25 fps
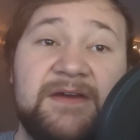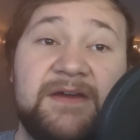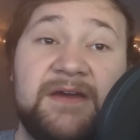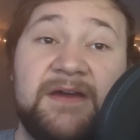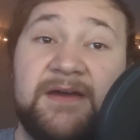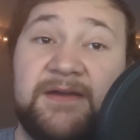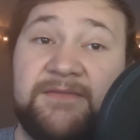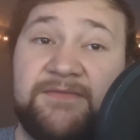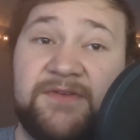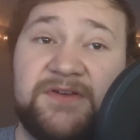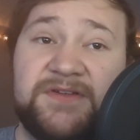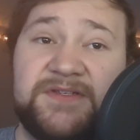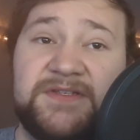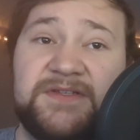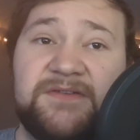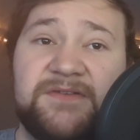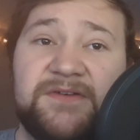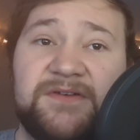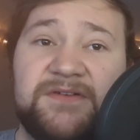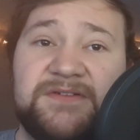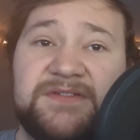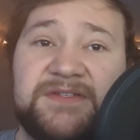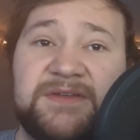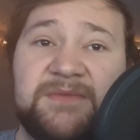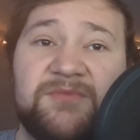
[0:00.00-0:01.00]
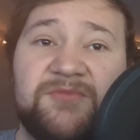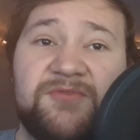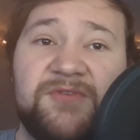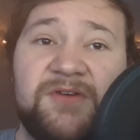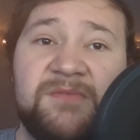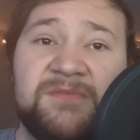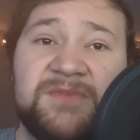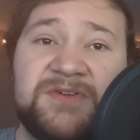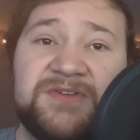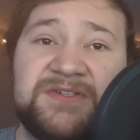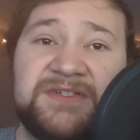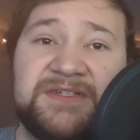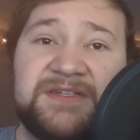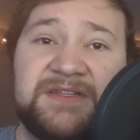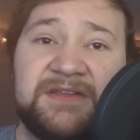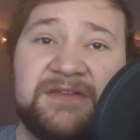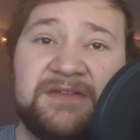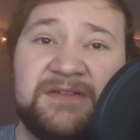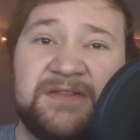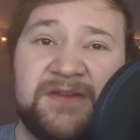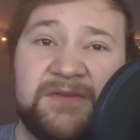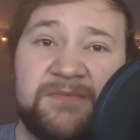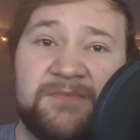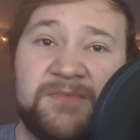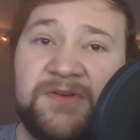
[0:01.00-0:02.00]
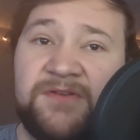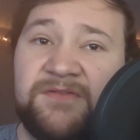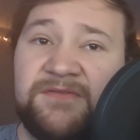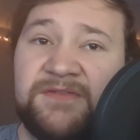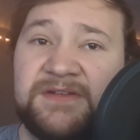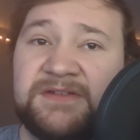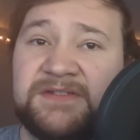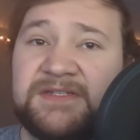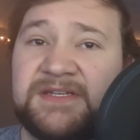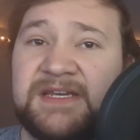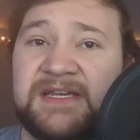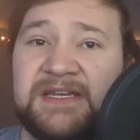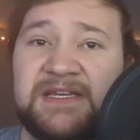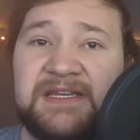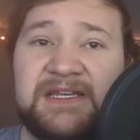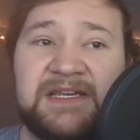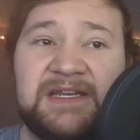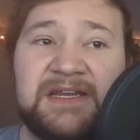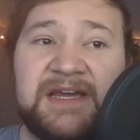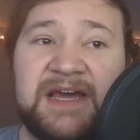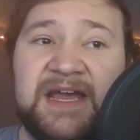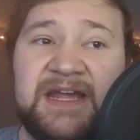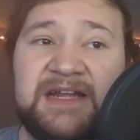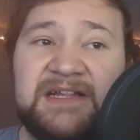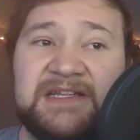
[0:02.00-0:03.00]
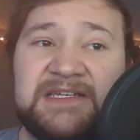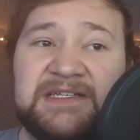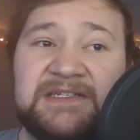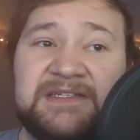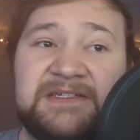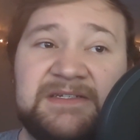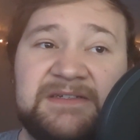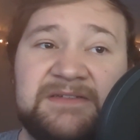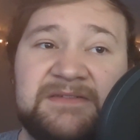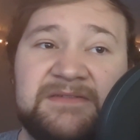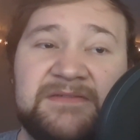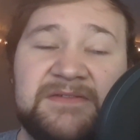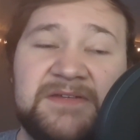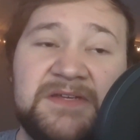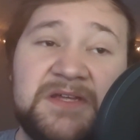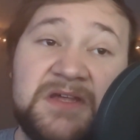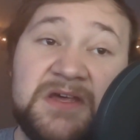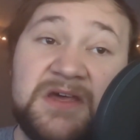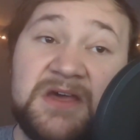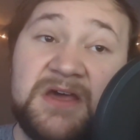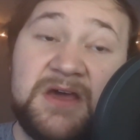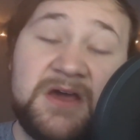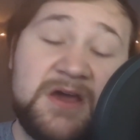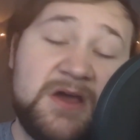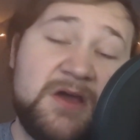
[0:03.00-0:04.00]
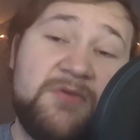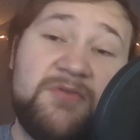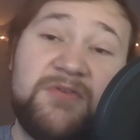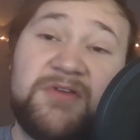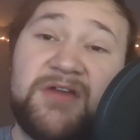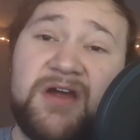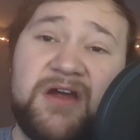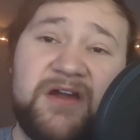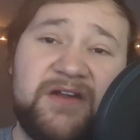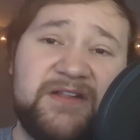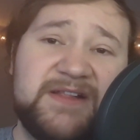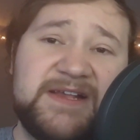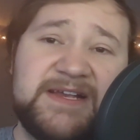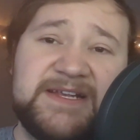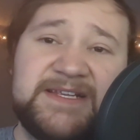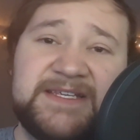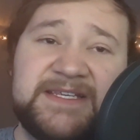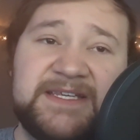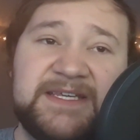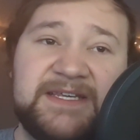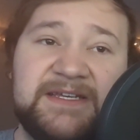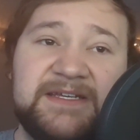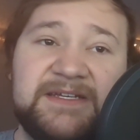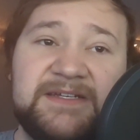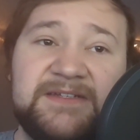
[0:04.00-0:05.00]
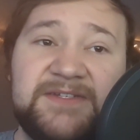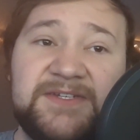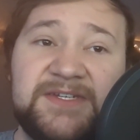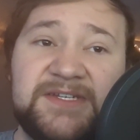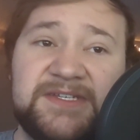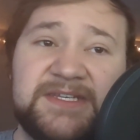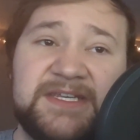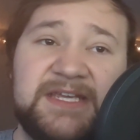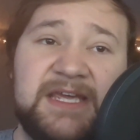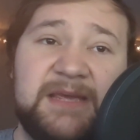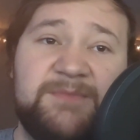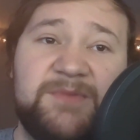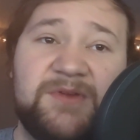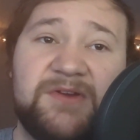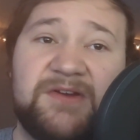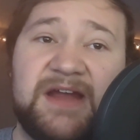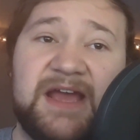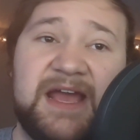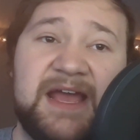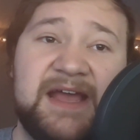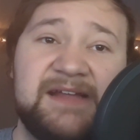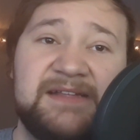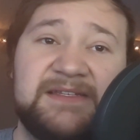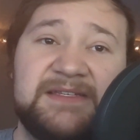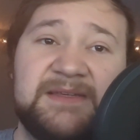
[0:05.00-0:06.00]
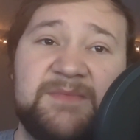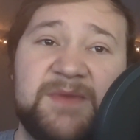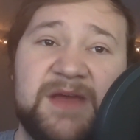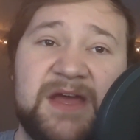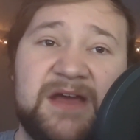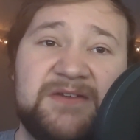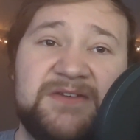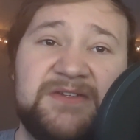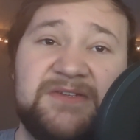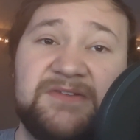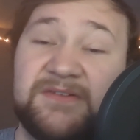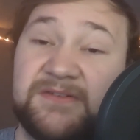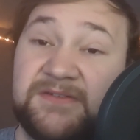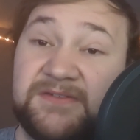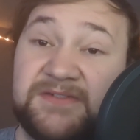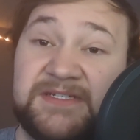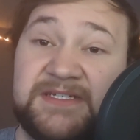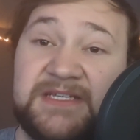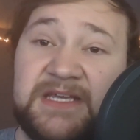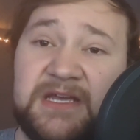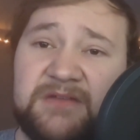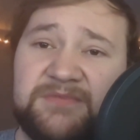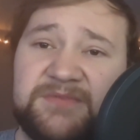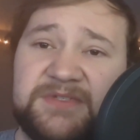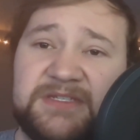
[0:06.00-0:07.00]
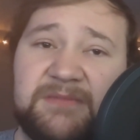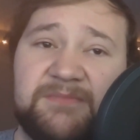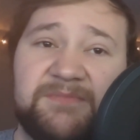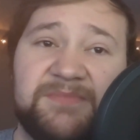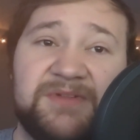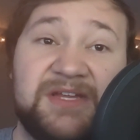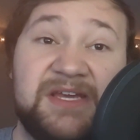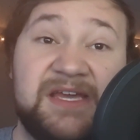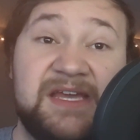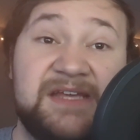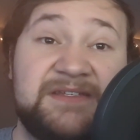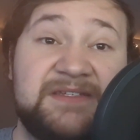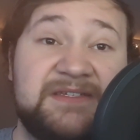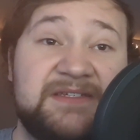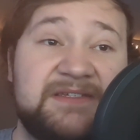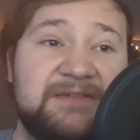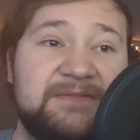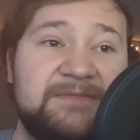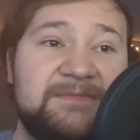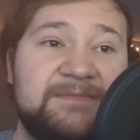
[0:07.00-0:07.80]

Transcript: I've also heard some rumors they're moving to Indian Island. Regardless, just keep your heads about you and your scalps in place."